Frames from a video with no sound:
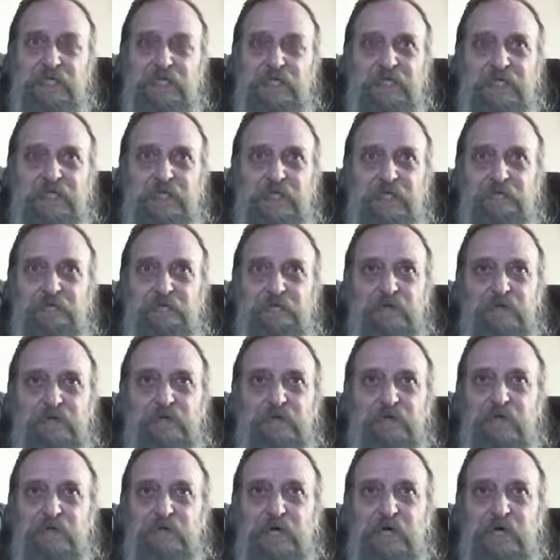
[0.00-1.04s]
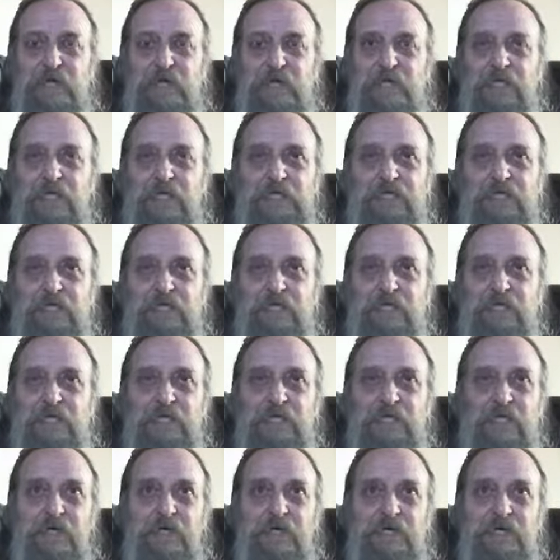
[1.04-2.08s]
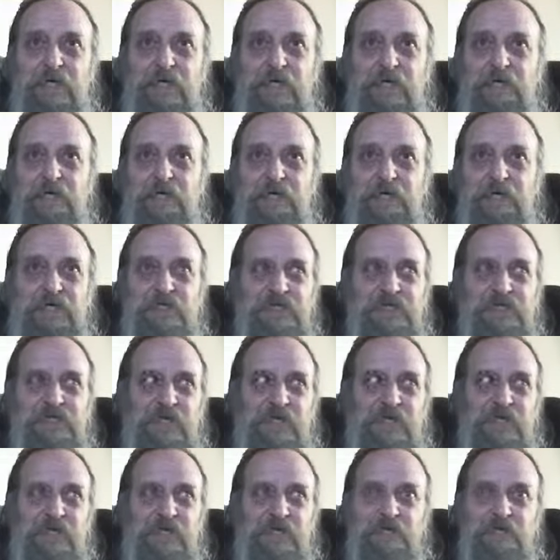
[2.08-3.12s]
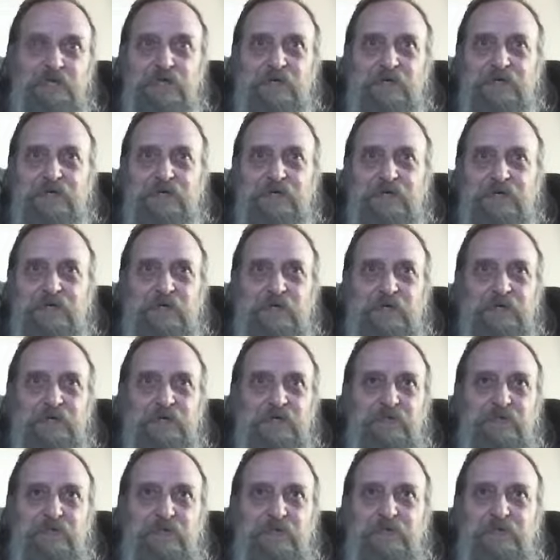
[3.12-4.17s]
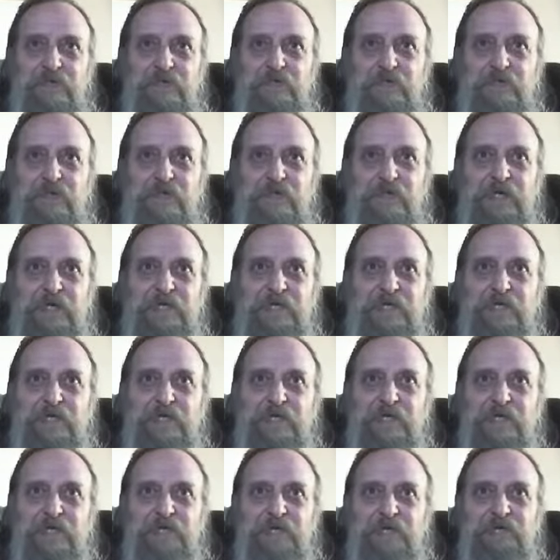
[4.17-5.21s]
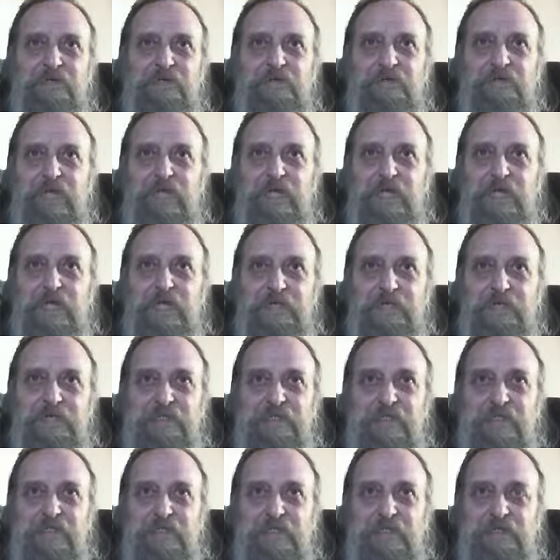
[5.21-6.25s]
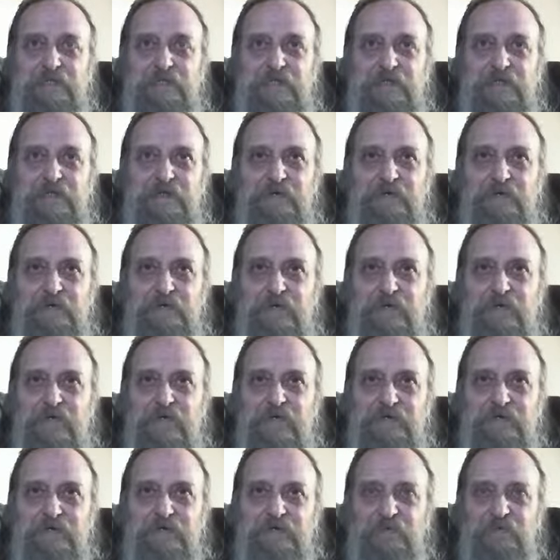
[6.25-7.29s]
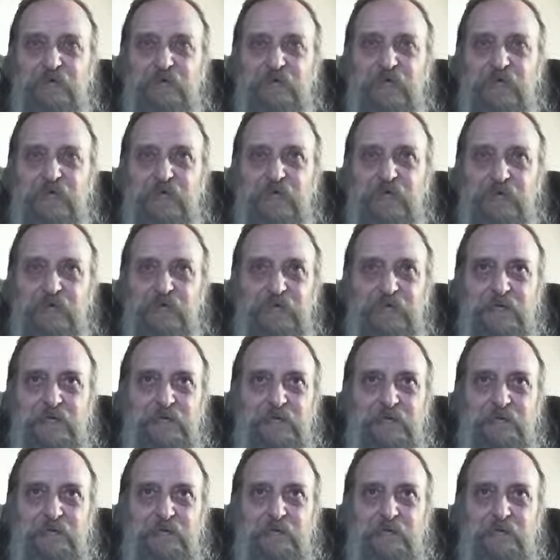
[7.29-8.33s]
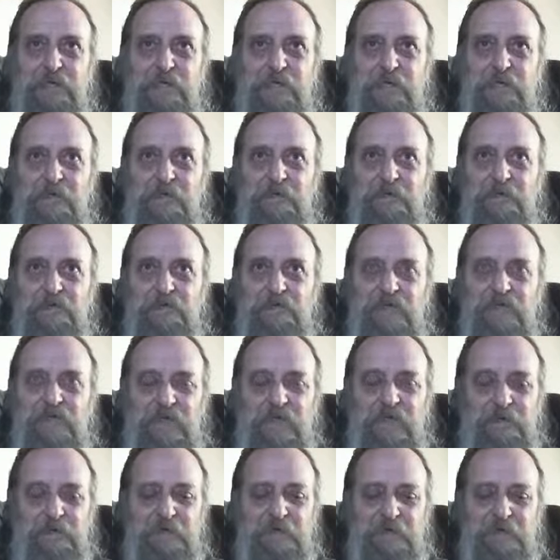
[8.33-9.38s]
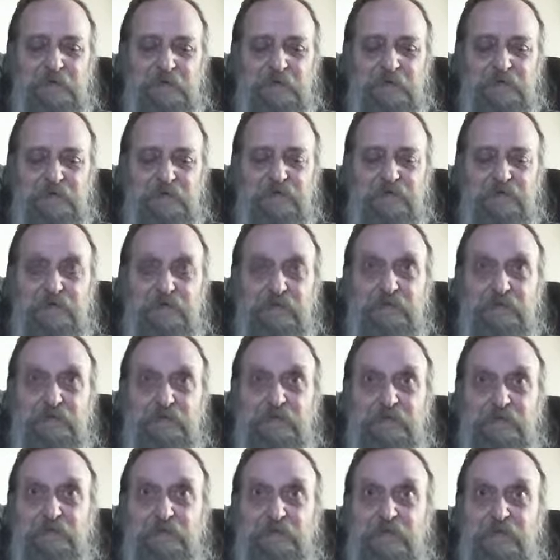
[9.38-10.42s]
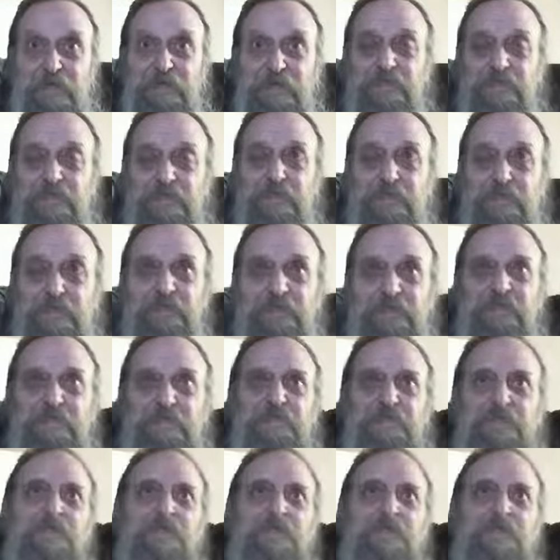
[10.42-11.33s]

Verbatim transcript: come to abolish the law. Not one jot or one tittle will go away until the earth passes, heaven and earth pass away. I mean, there's so many verses